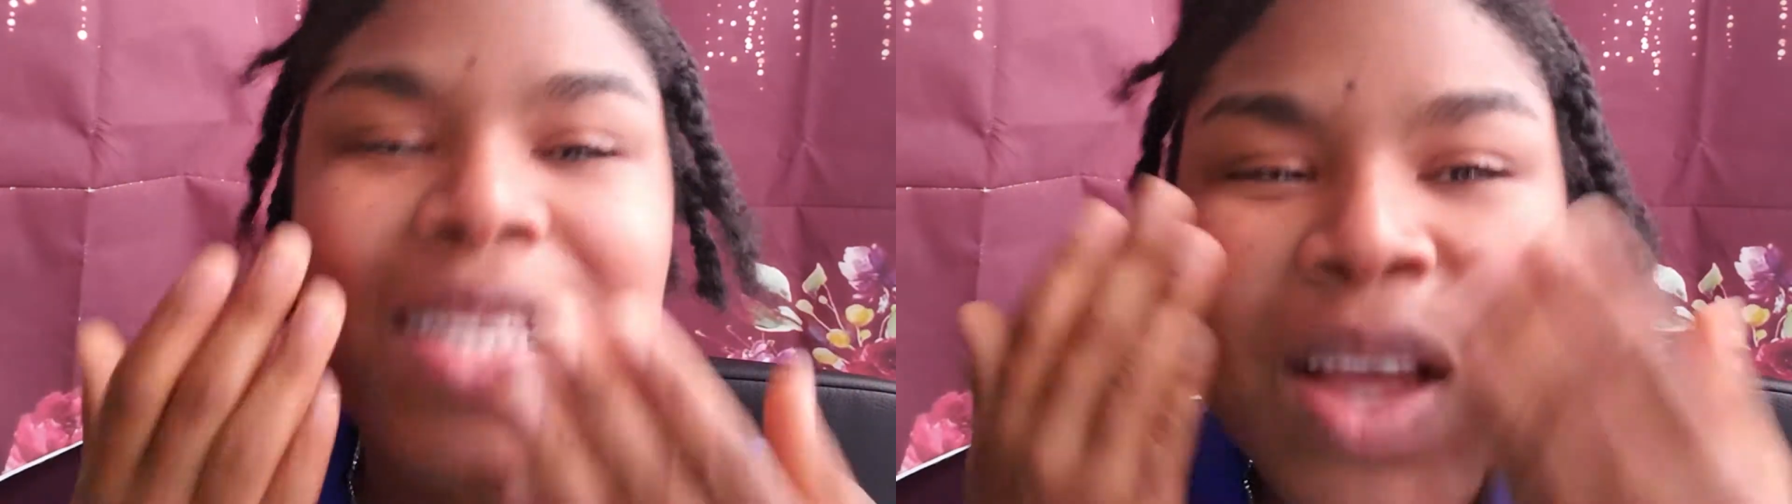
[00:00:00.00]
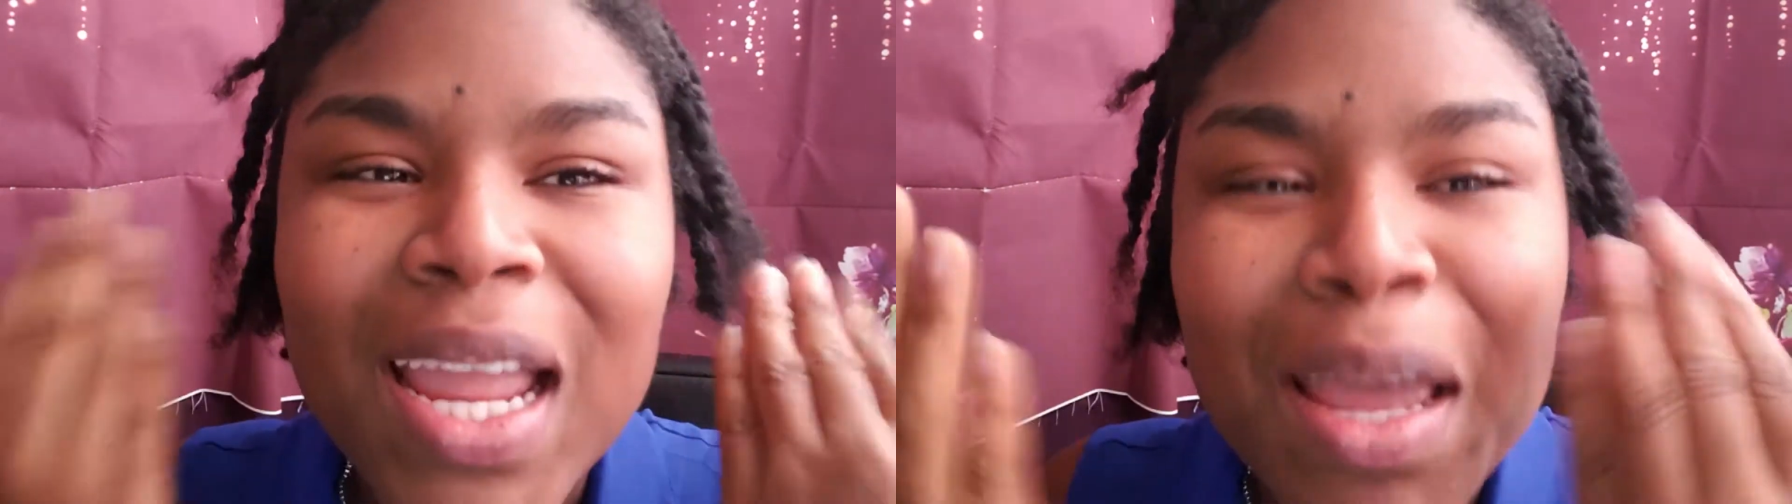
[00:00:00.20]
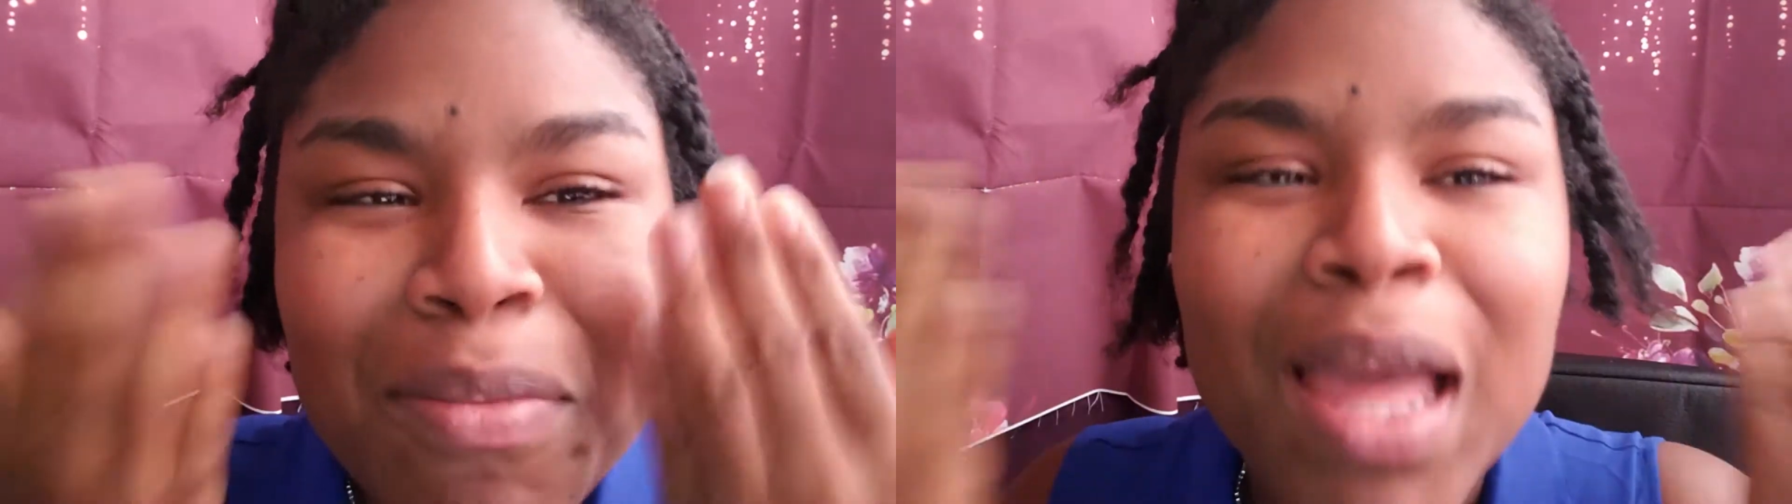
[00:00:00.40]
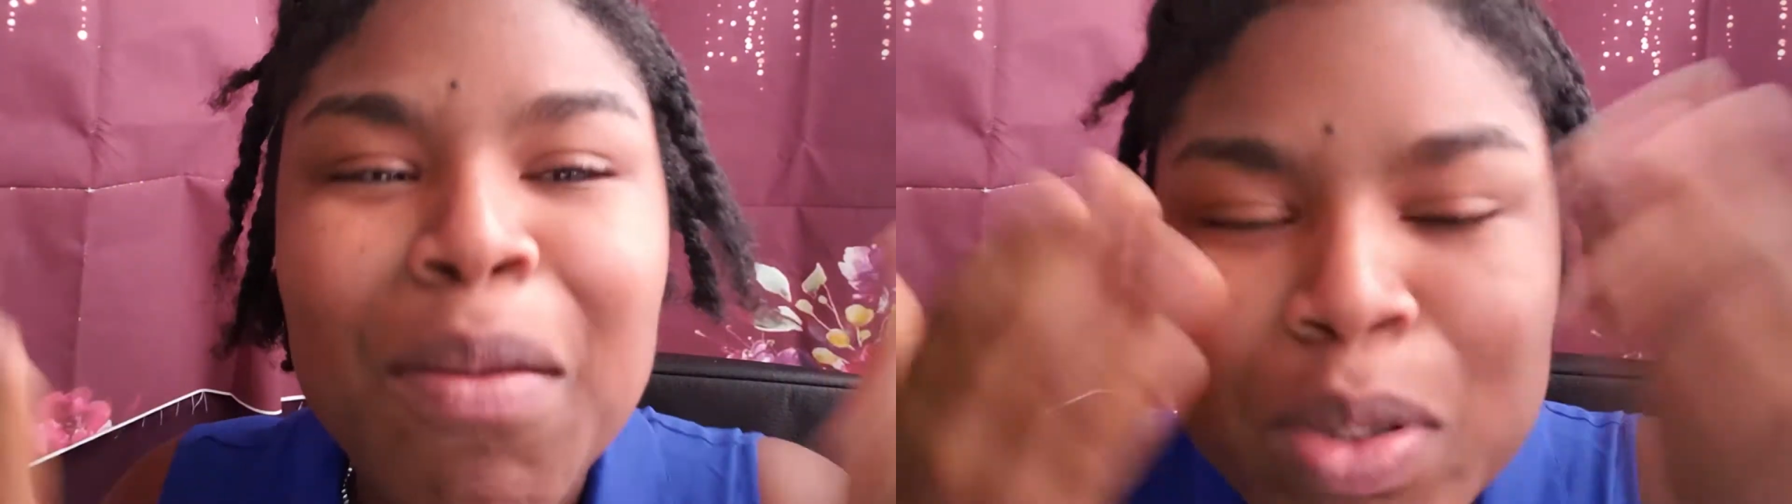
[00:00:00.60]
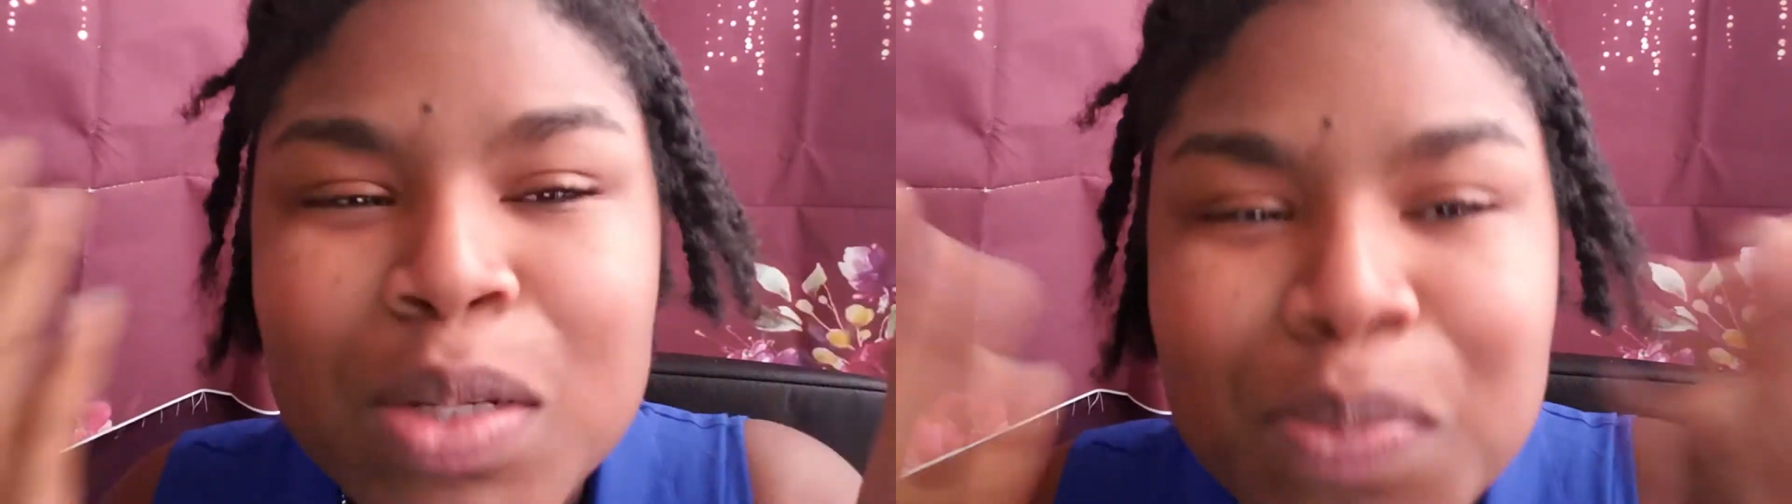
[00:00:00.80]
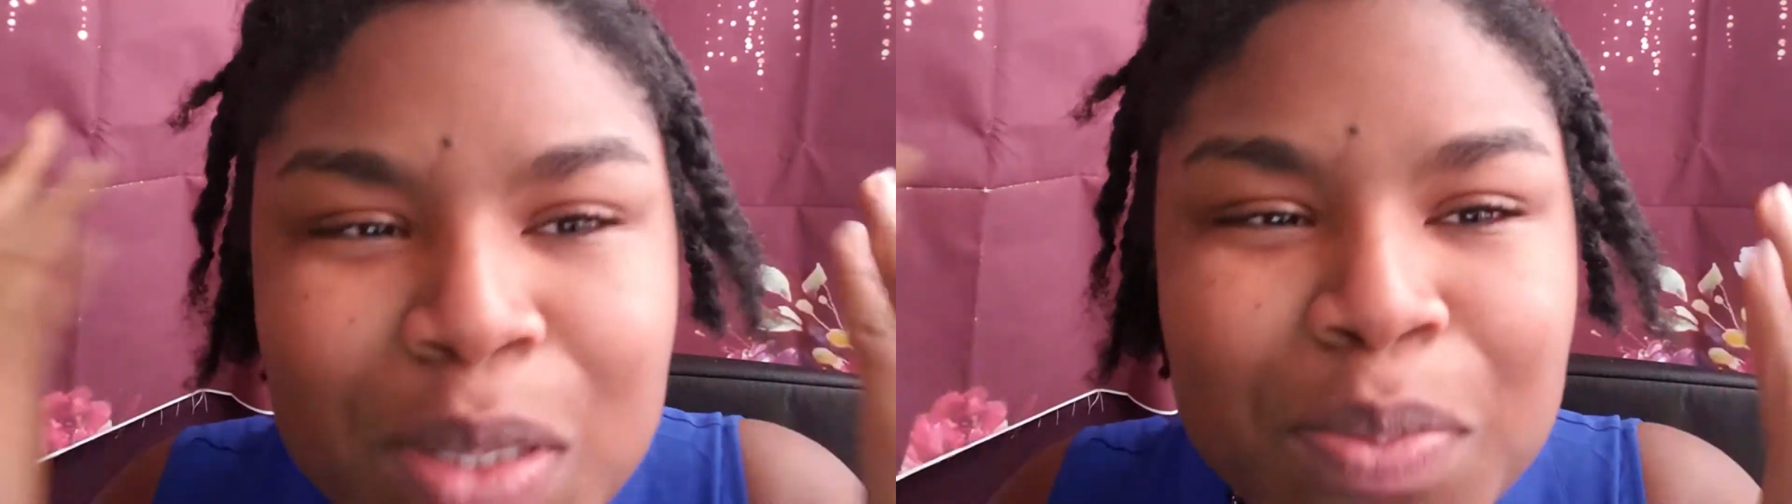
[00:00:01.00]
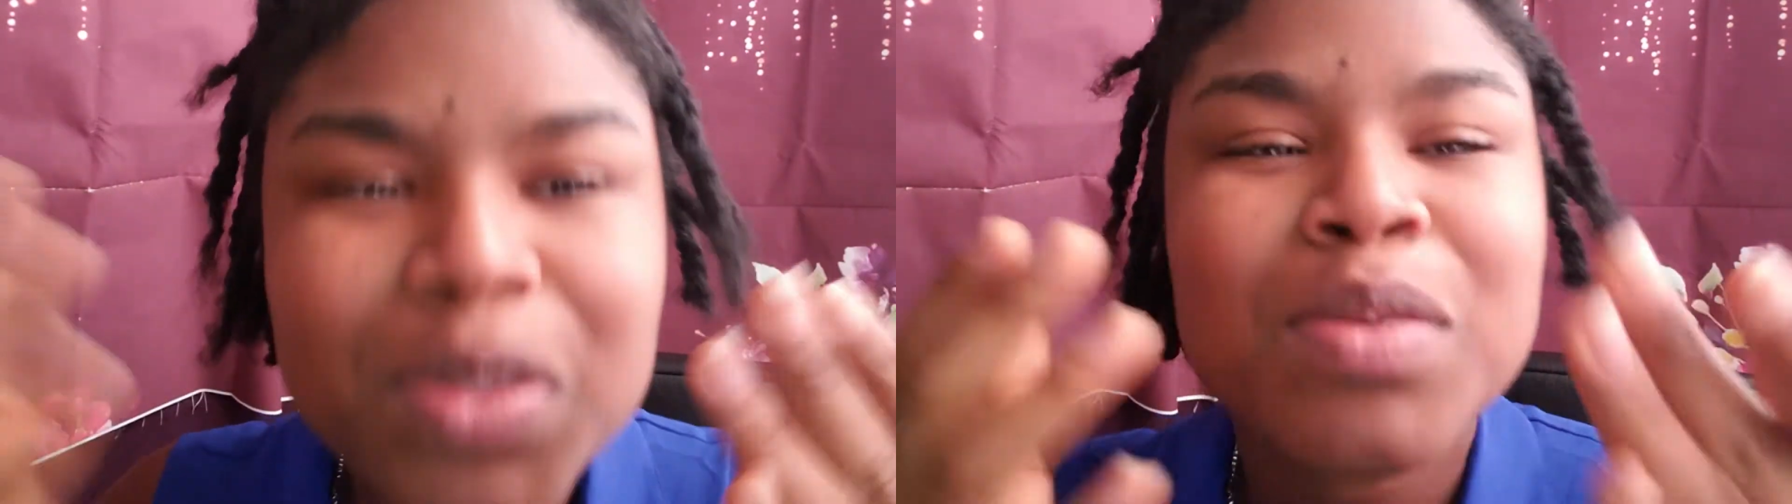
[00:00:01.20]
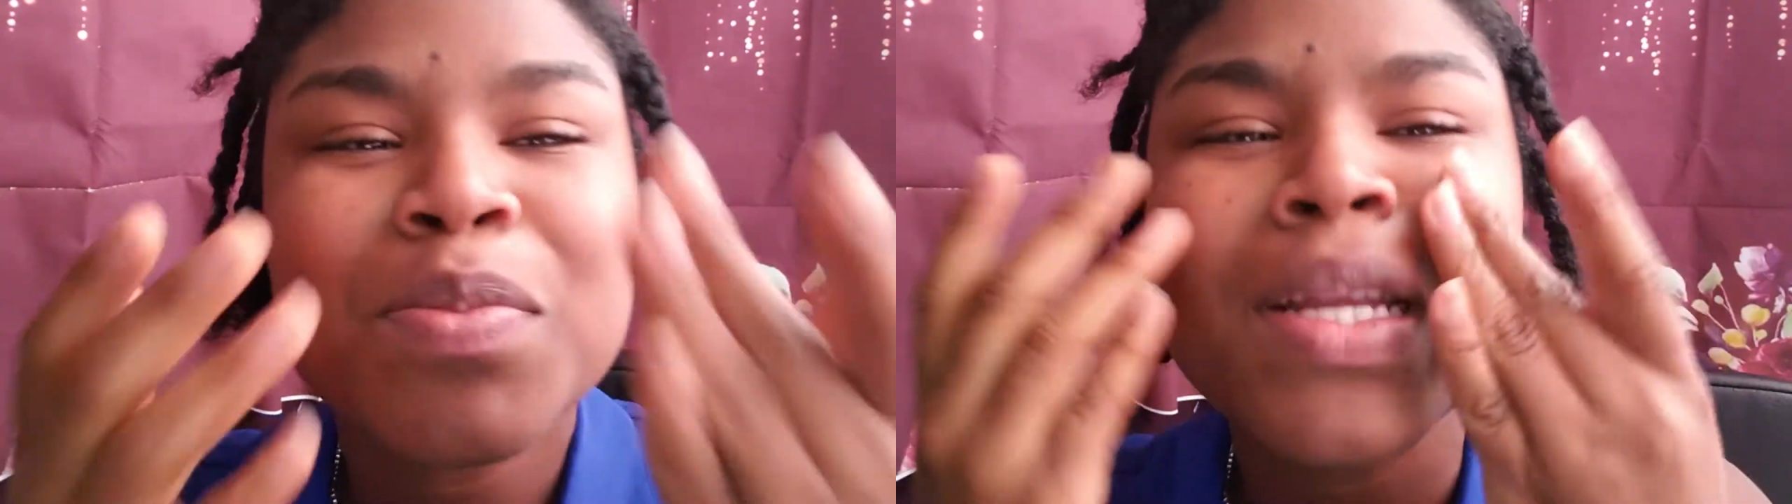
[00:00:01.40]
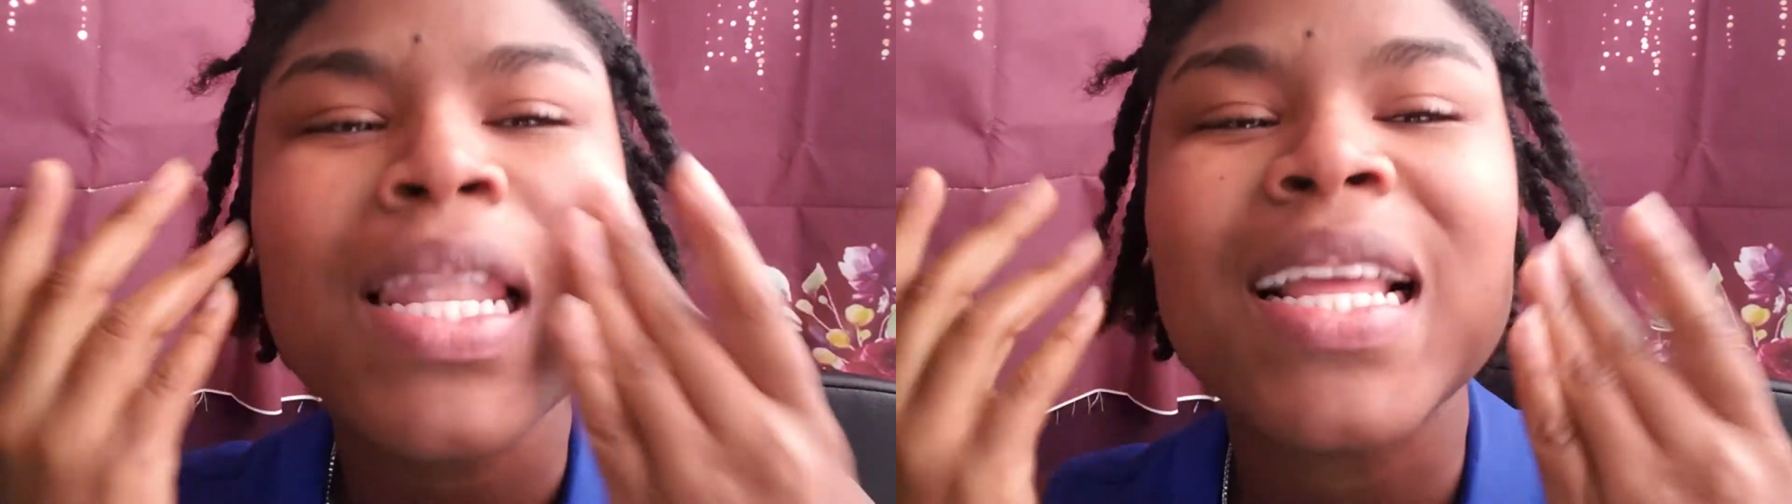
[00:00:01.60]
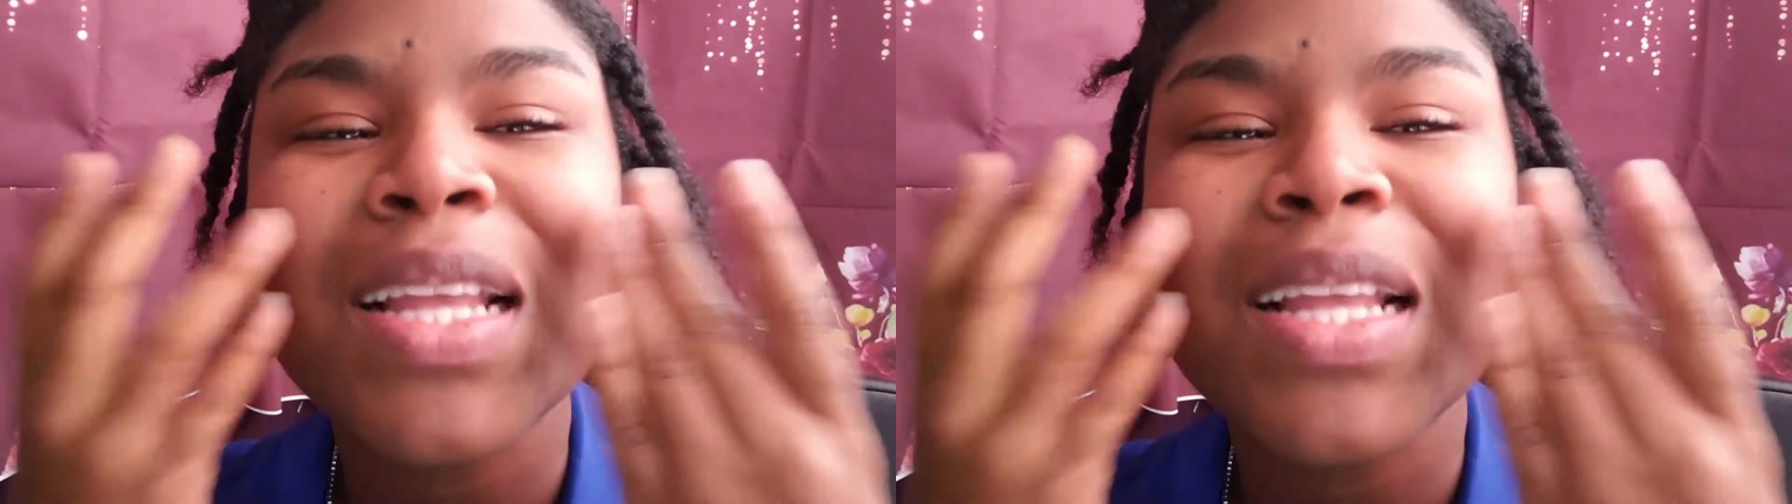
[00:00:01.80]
So I kept, like, psh, psh, psh, but, like,